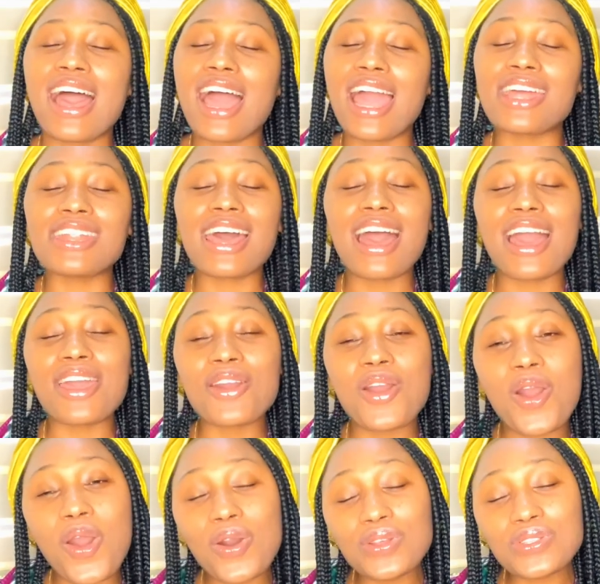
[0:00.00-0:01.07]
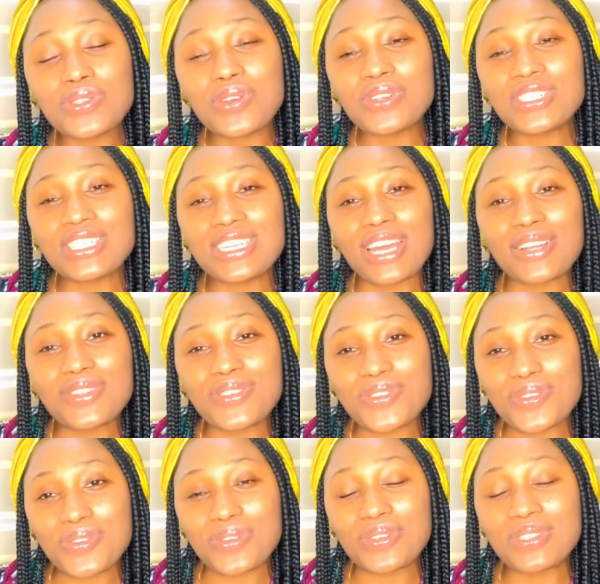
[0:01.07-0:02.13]
and I also share
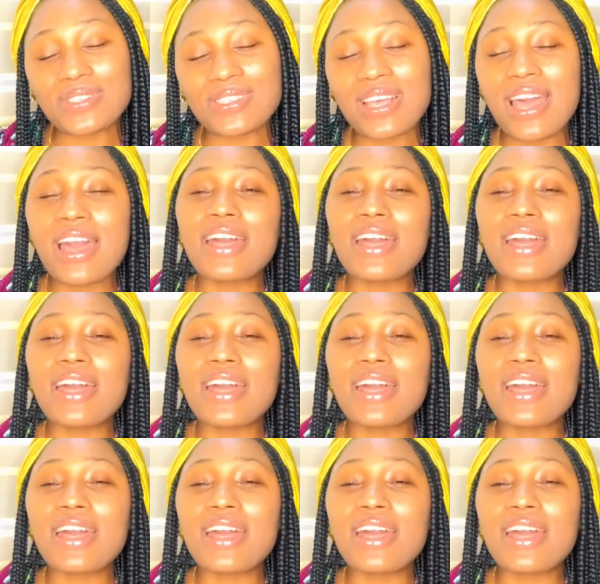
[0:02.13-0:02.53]
tools